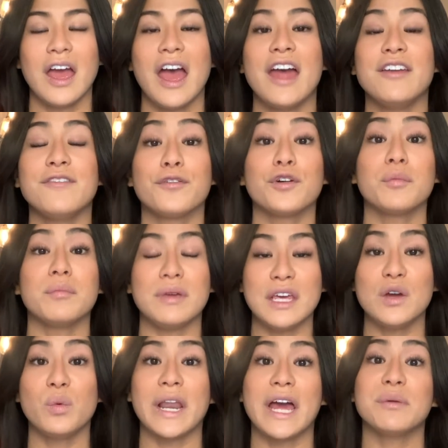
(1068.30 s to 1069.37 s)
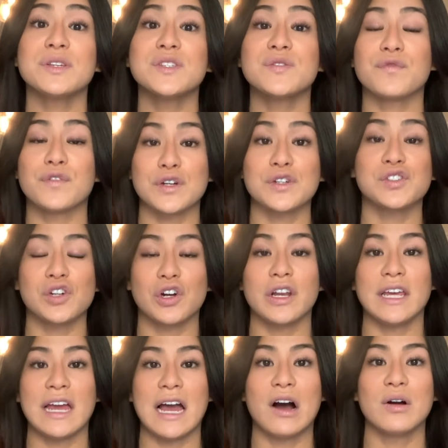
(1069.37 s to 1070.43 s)
And for me, when I was first
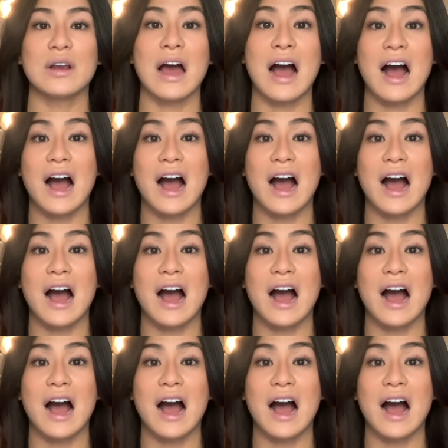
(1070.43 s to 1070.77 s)
starting out,